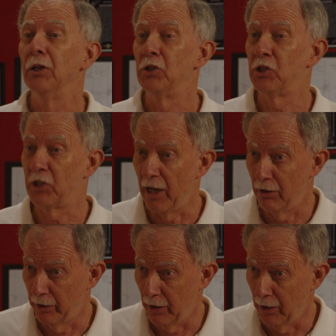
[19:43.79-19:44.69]

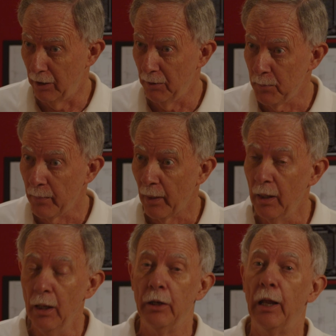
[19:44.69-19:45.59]
sound in it.
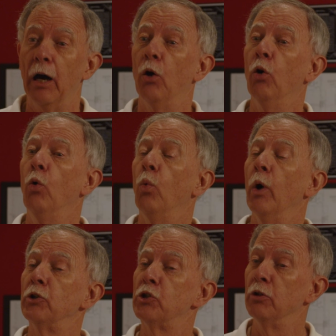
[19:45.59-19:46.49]
Now,
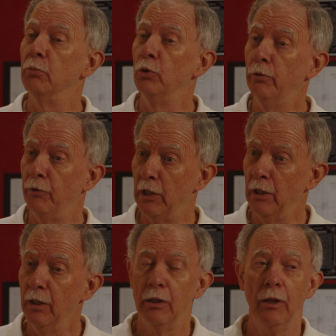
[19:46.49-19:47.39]
once the
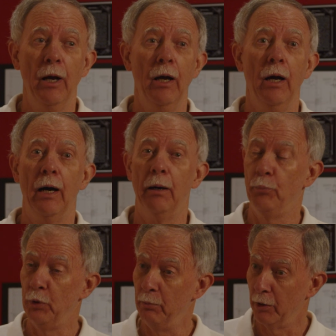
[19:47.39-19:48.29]
movie
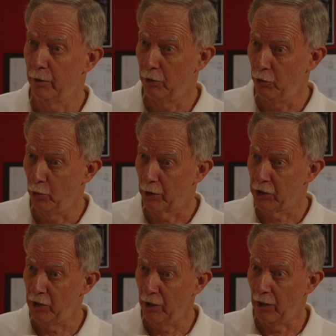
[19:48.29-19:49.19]
premiered in New York
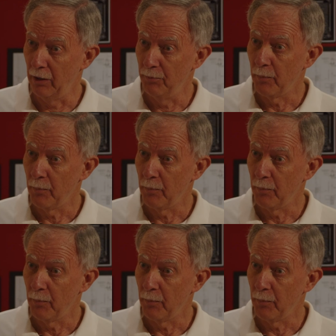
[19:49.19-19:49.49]
City,